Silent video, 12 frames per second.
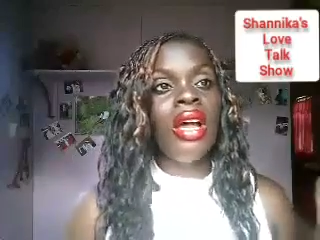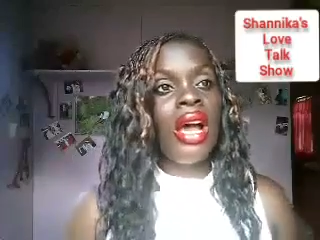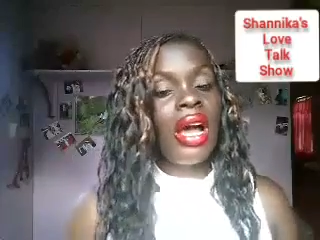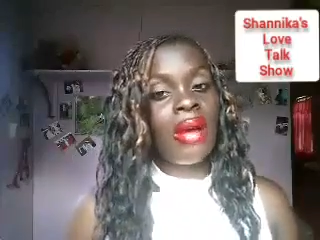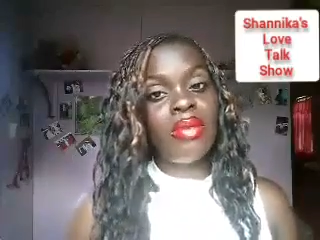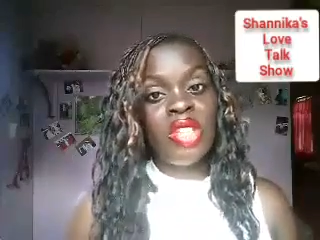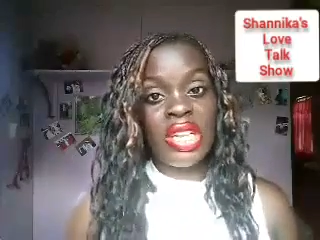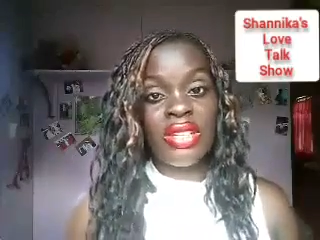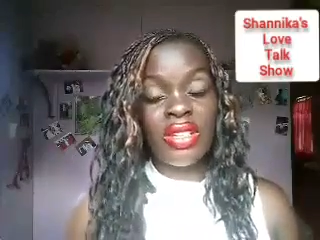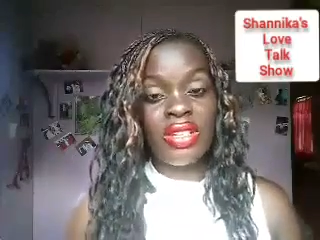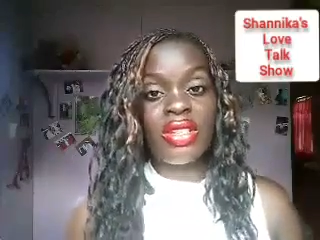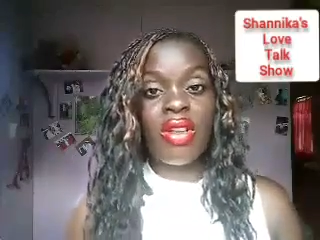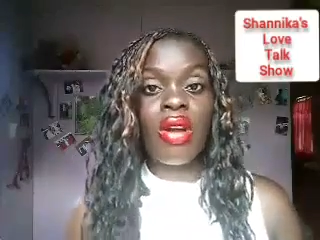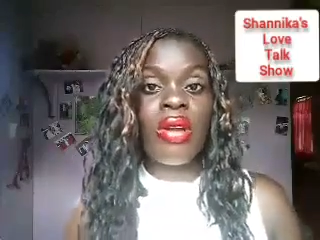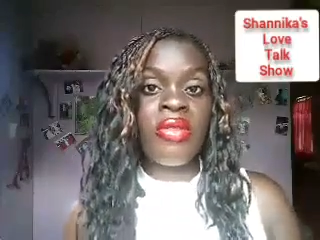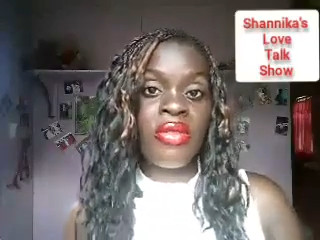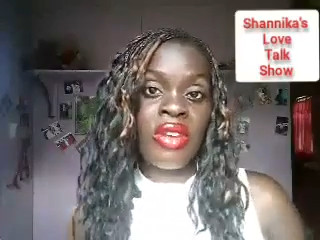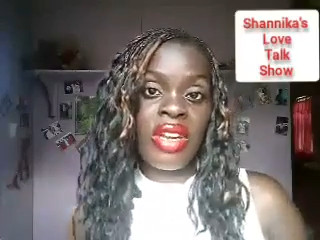um, genders are
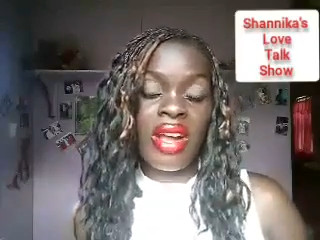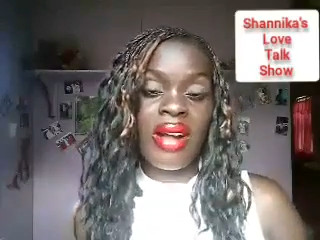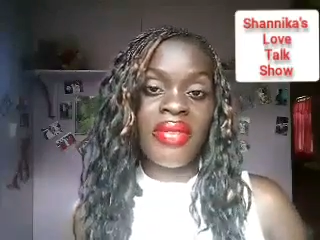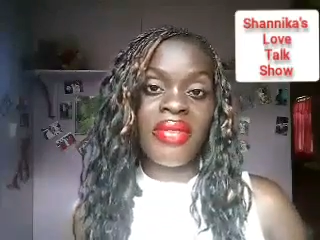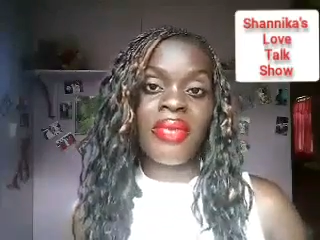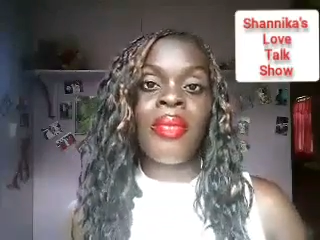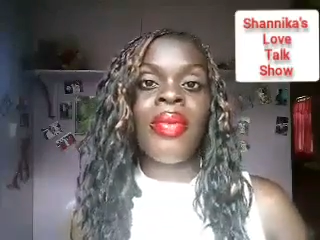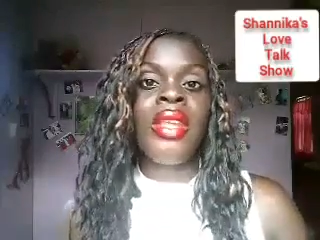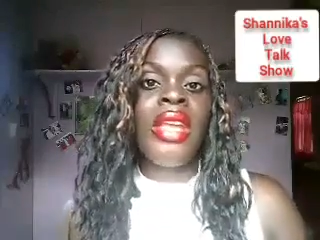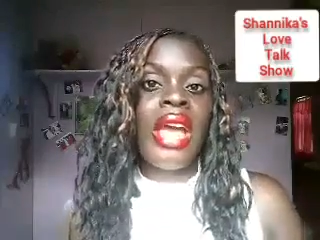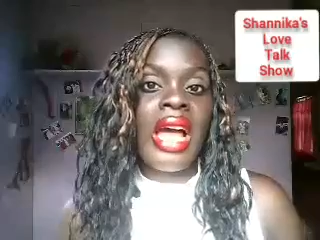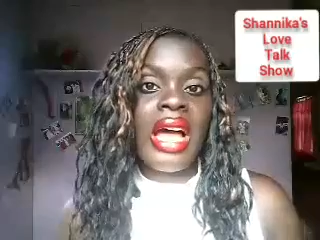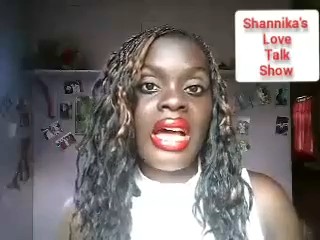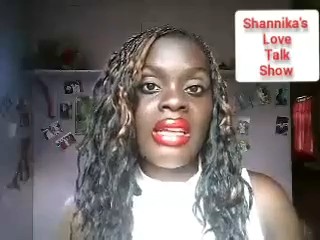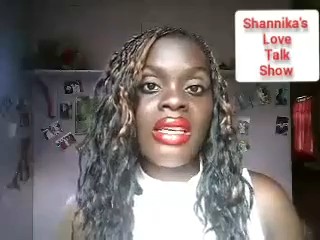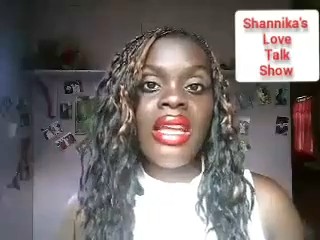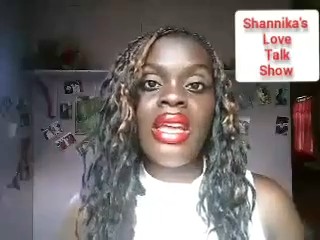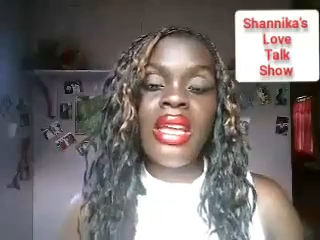afraid of
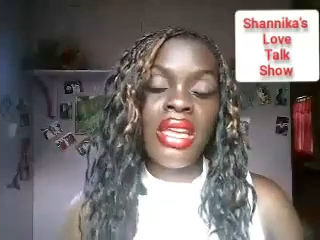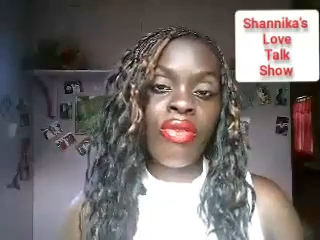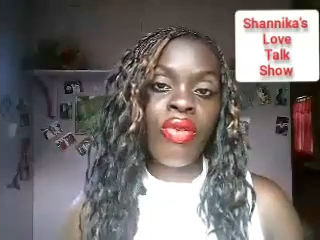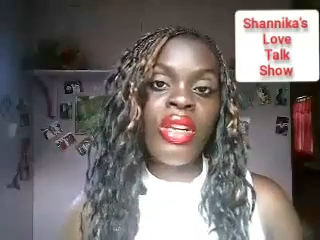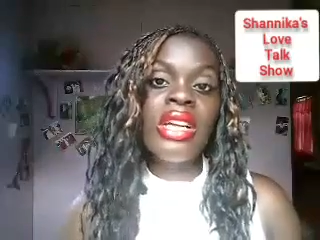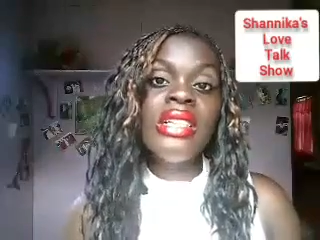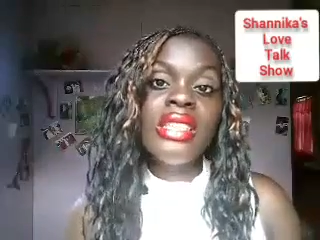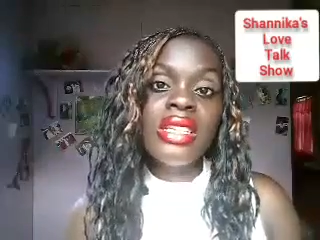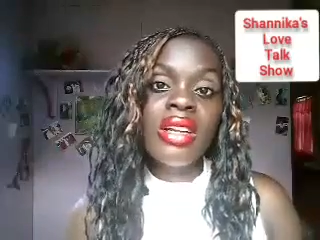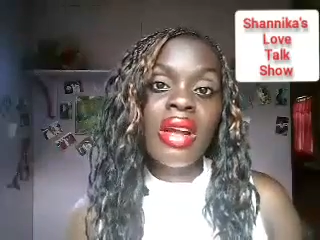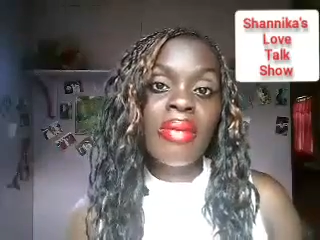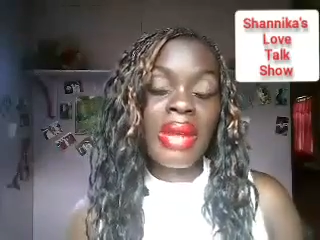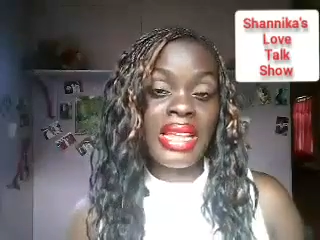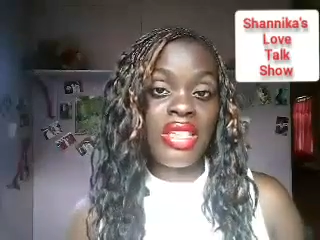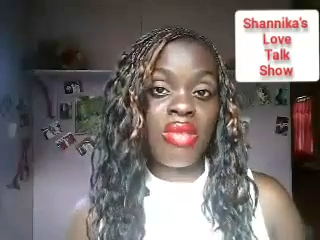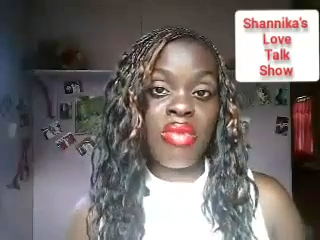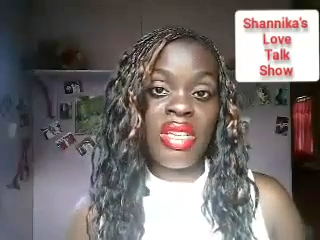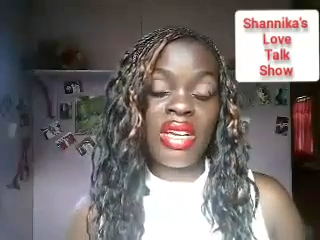and if we consider a man
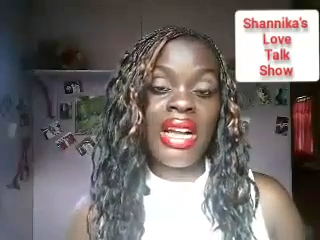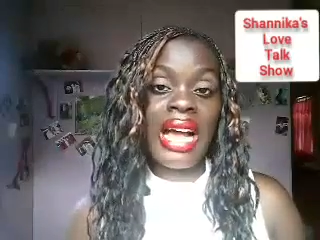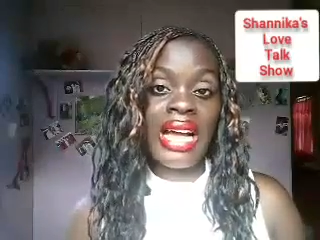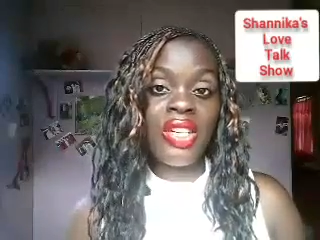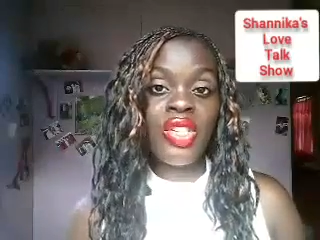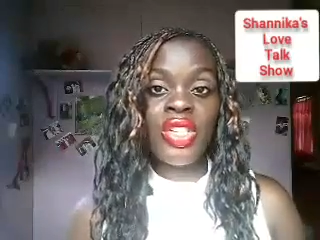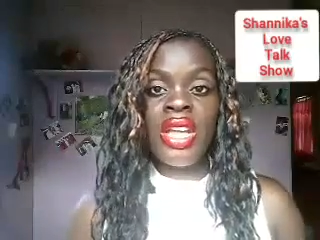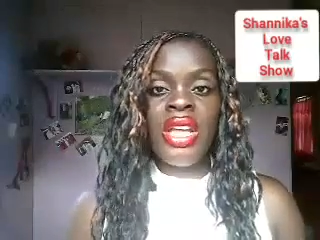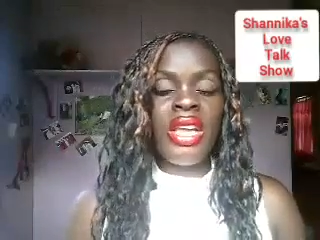to be a catch,